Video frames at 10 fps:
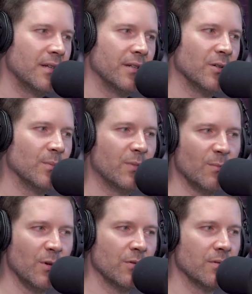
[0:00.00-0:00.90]
you know,
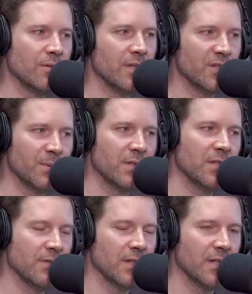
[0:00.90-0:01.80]
promoting his
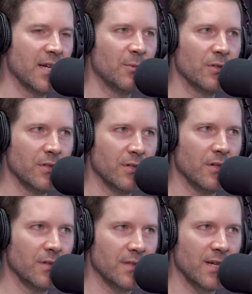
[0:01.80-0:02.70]
specific neighborhood
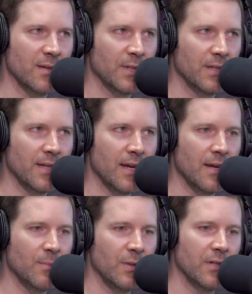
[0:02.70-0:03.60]
all the time like that.